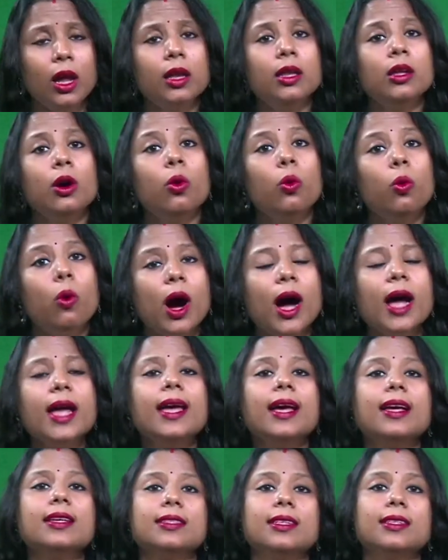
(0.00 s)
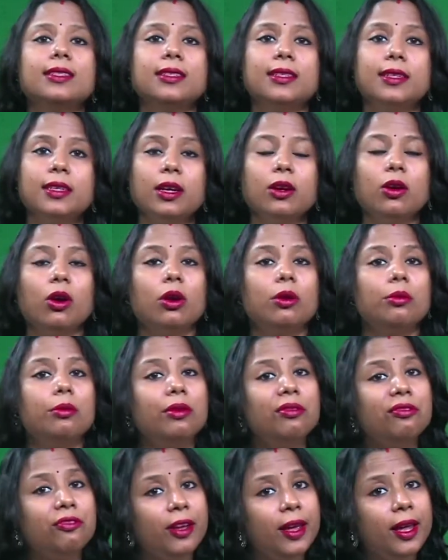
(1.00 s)
Now, why has Indian
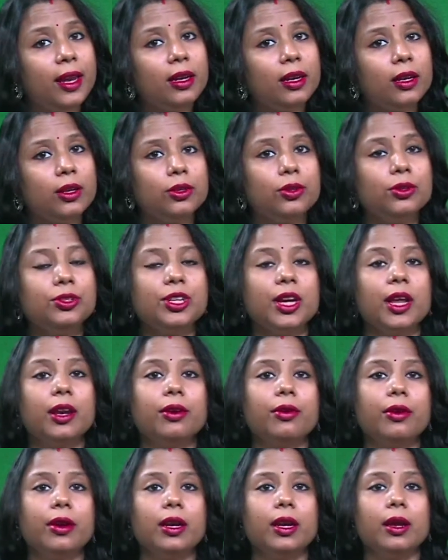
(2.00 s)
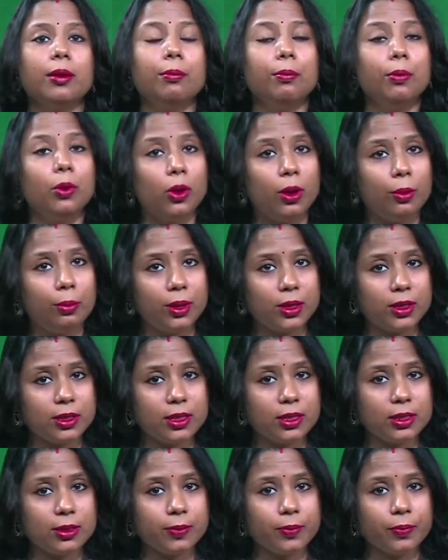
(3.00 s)
economy failed to generate
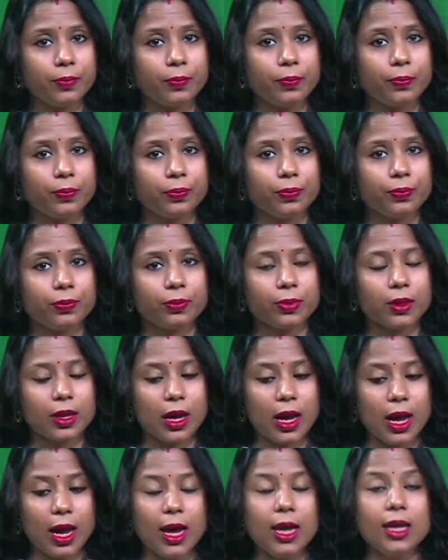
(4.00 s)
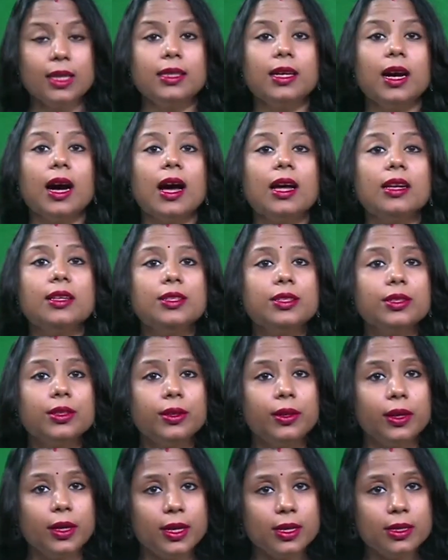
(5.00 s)
employment? The
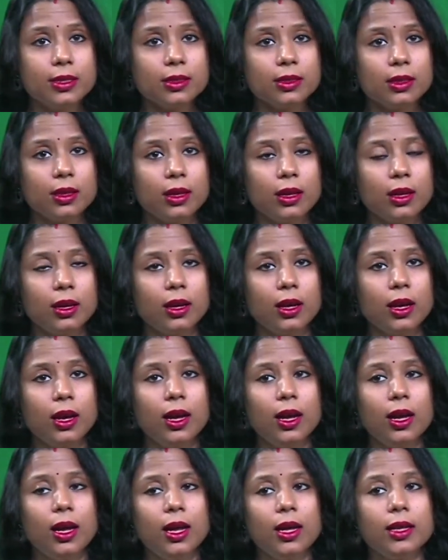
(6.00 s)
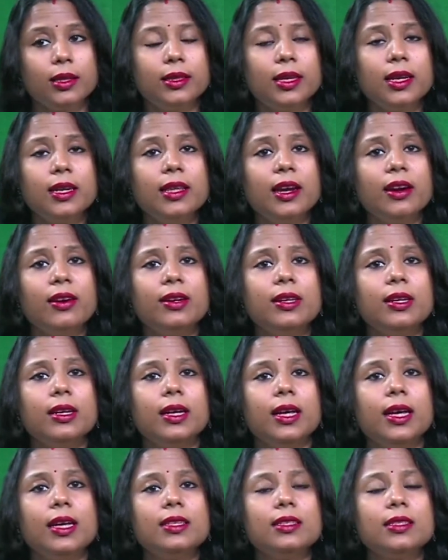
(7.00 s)
answer is that there
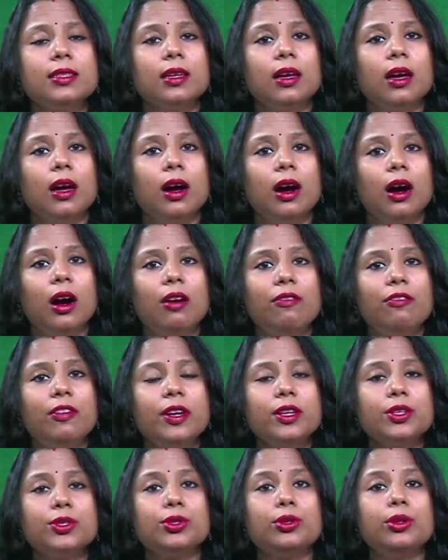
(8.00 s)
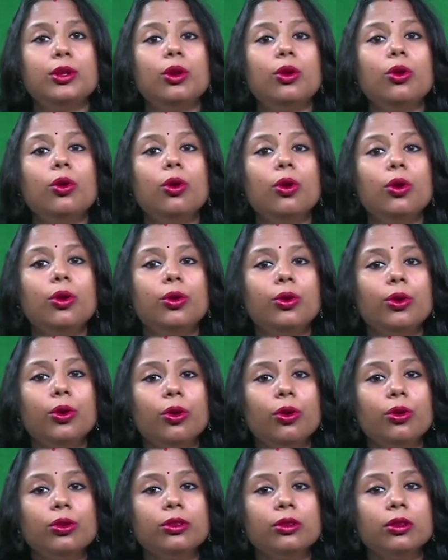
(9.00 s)
is a very slow
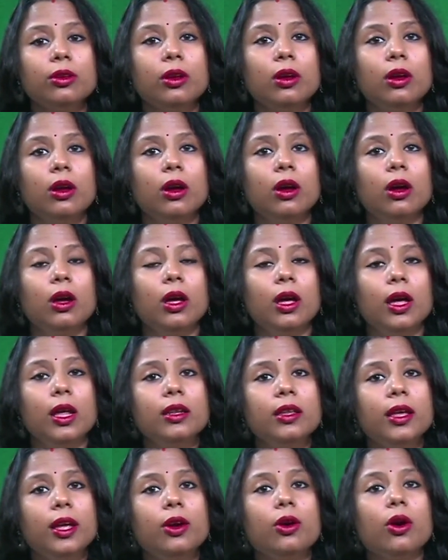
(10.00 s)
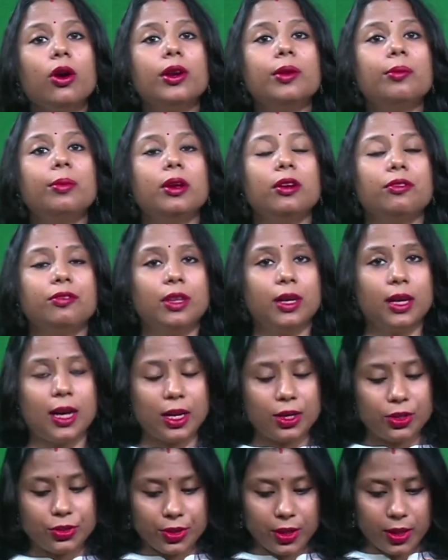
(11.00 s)
growth in the economy of the
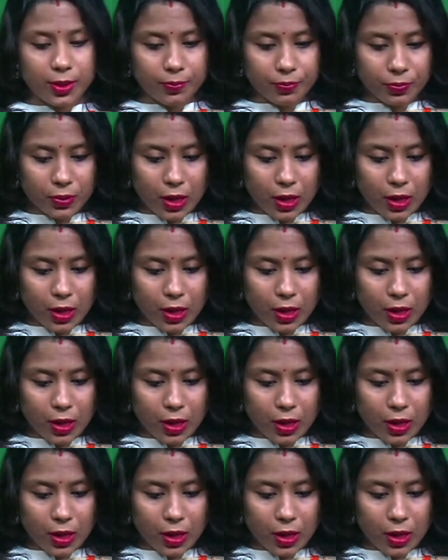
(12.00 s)
country.